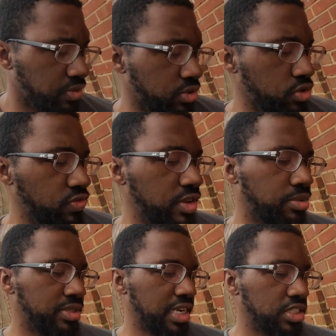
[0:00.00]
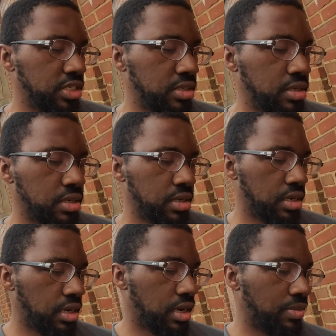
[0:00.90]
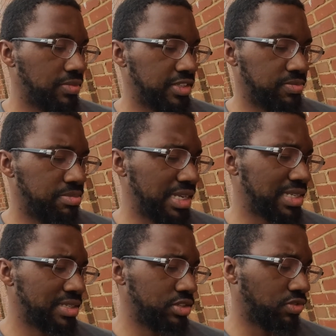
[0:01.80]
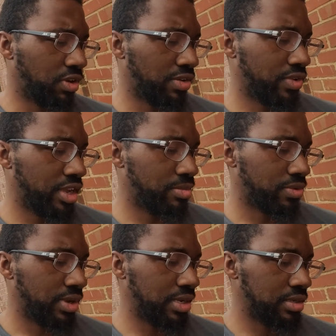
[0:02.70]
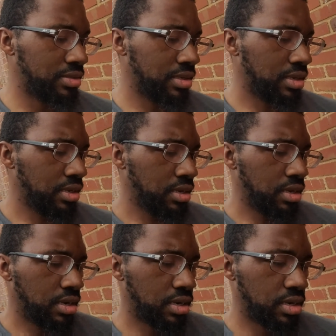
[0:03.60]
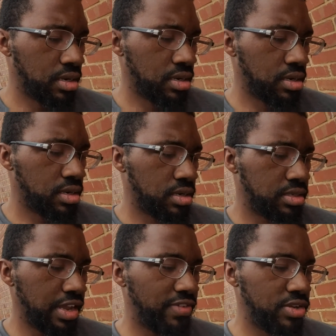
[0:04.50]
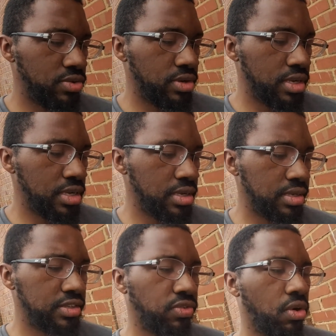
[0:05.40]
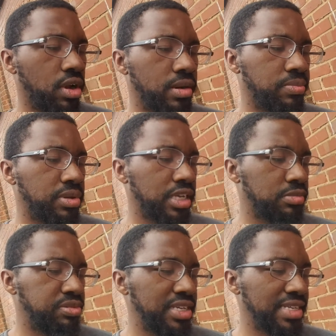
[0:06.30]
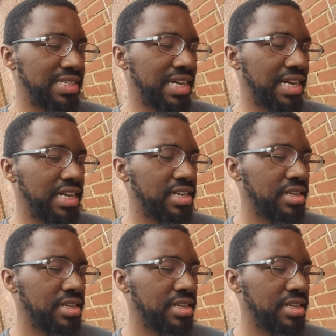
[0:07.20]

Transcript: UV protection. It's basically used for RV and Marines. It's heavy duty. It's 400 plus PSI.